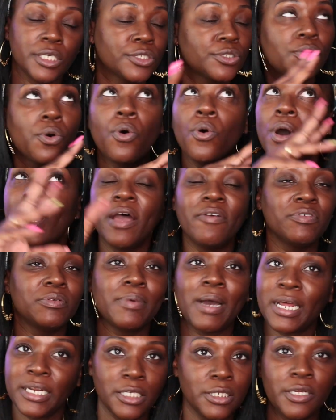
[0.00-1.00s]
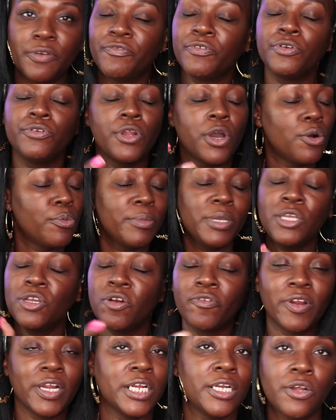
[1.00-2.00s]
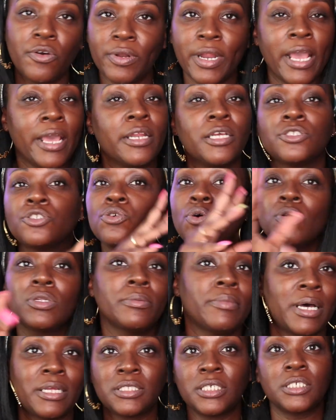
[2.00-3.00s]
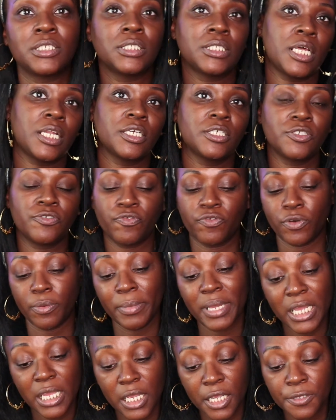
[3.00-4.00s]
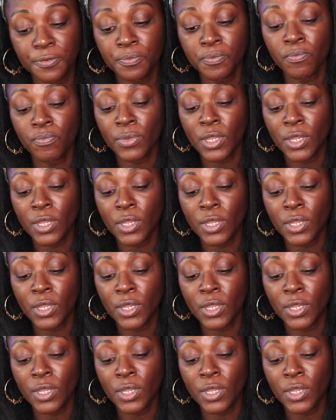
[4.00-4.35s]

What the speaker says: It's all, everybody, if you know me, you already know that. It's all about the aesthetics for me.